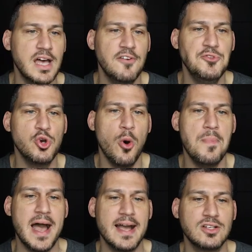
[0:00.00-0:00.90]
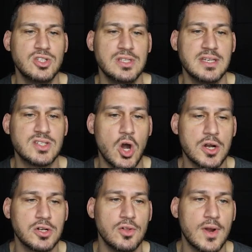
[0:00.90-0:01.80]
Now, if you go back to this
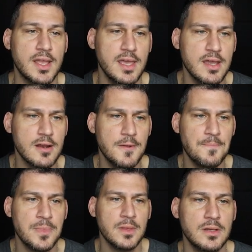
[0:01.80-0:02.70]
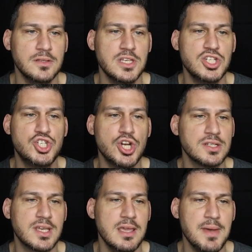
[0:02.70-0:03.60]
article right here, this
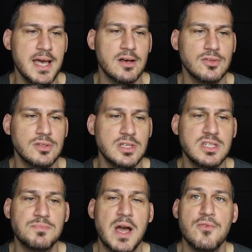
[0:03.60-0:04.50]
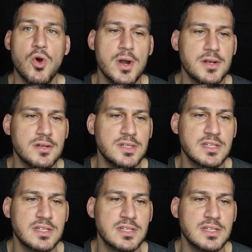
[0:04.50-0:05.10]
just came out. This is by Reuters,